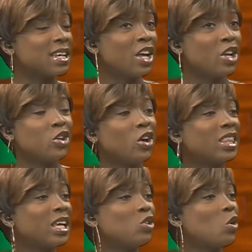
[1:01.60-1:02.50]
that
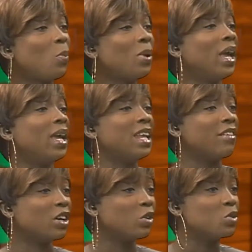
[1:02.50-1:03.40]
nothing, no
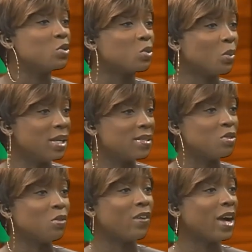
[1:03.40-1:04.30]
pain ever goes to
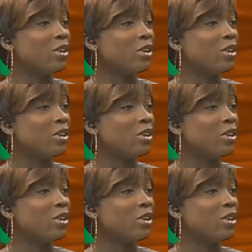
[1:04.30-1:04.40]
waste. You